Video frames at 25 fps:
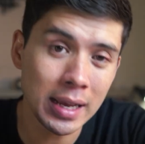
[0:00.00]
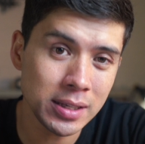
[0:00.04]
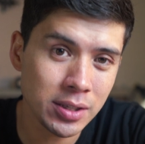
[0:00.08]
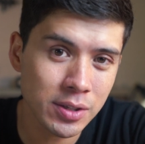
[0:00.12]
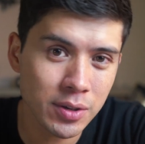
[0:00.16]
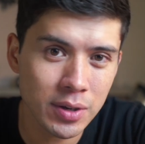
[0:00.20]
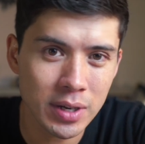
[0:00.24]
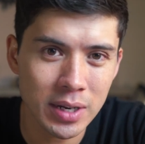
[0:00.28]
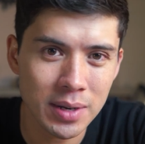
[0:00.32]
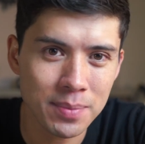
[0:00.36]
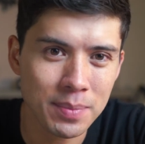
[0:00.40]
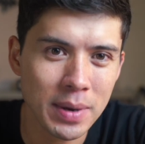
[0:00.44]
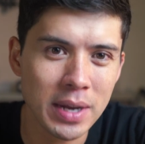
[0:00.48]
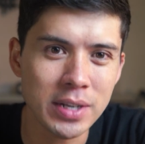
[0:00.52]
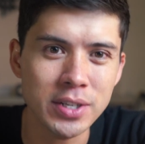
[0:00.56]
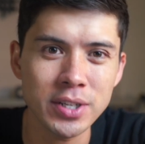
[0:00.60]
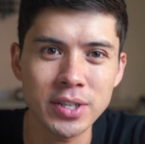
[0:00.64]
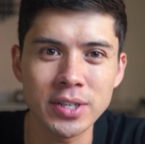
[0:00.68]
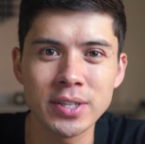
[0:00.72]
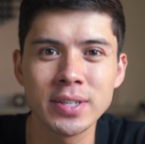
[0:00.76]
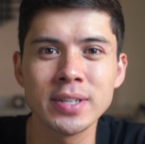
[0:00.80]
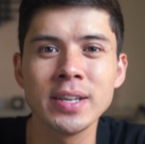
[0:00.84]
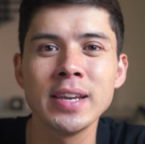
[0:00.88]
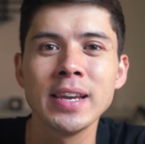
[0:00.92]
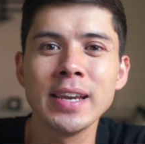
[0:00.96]
as you can
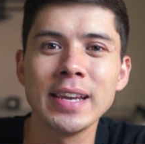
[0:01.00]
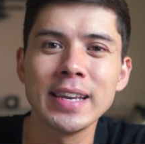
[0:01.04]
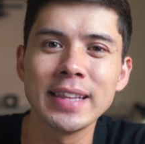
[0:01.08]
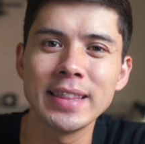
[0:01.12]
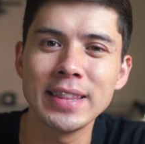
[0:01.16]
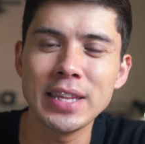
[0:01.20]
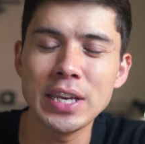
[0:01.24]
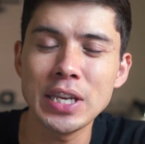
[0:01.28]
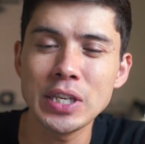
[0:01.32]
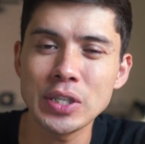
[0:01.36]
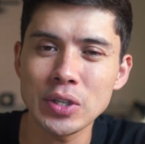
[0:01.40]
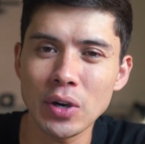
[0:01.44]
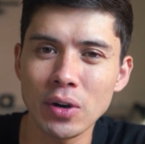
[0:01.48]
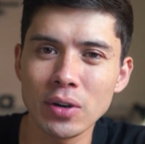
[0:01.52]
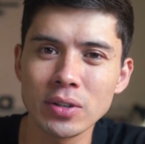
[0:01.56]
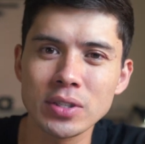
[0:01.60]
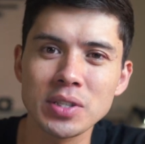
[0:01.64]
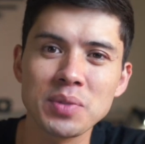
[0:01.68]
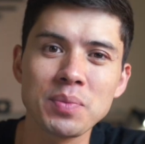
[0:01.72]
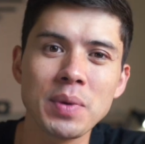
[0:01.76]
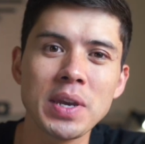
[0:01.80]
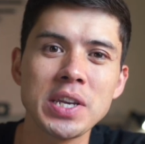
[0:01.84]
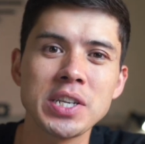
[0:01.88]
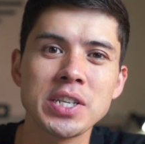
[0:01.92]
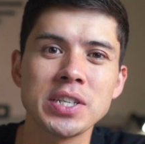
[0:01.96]
imagine, these
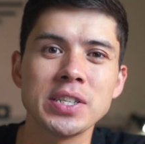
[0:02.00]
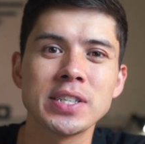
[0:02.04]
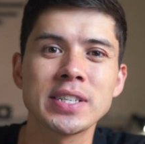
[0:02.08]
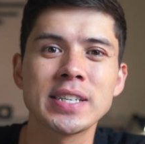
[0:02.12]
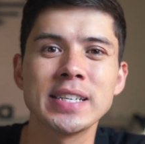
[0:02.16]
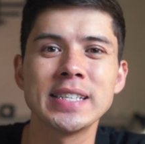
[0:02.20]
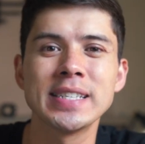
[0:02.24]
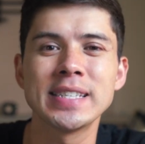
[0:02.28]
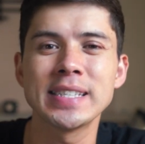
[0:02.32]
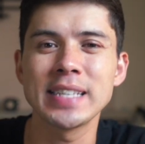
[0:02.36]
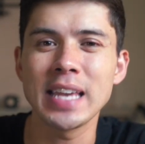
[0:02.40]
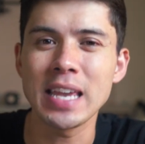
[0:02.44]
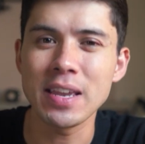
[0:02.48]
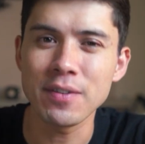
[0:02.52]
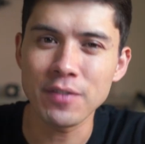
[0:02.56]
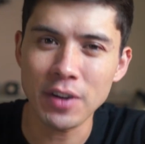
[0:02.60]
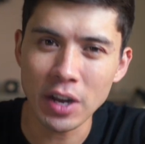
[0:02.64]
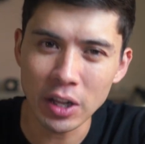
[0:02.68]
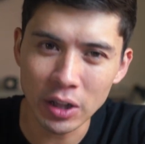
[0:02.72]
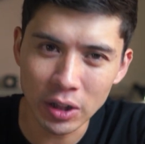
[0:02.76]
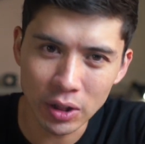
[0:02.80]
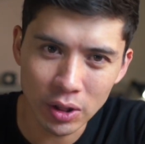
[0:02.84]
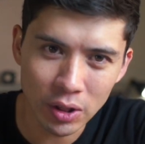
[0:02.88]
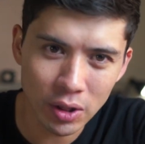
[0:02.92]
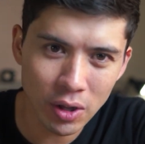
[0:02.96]
automations can
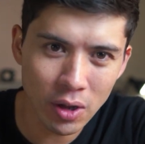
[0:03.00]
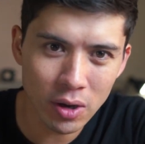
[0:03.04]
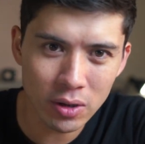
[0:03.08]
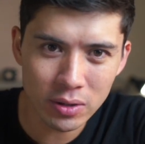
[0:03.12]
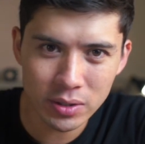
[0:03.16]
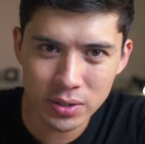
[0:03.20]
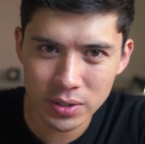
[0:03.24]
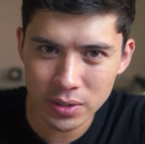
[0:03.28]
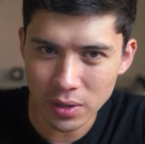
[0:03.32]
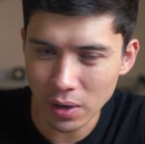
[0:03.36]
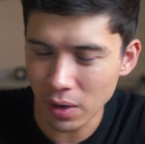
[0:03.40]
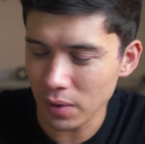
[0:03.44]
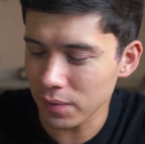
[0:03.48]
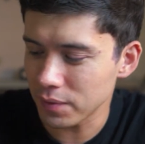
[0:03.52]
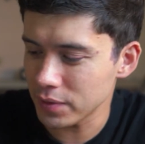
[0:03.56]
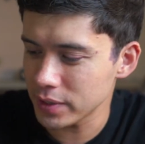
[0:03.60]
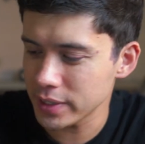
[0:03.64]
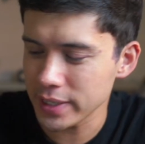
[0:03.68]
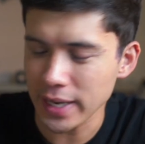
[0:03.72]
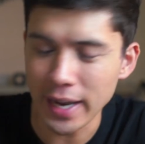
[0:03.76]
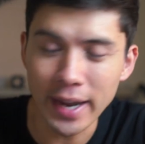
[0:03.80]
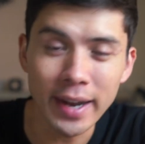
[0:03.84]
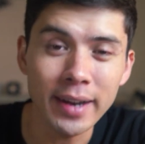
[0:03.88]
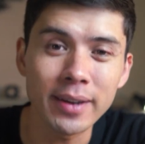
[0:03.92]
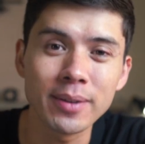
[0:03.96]
save a lot of
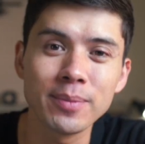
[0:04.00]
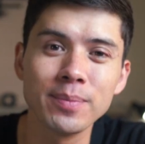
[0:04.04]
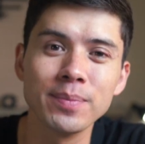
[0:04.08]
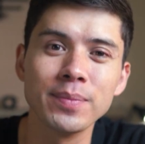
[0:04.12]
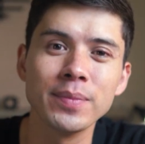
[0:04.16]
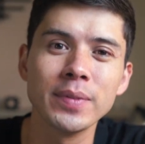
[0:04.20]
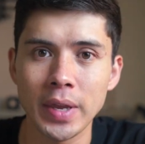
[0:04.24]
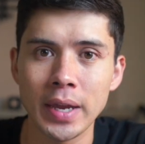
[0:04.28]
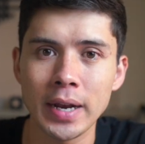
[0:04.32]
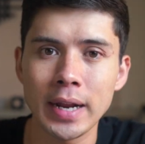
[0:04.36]
time.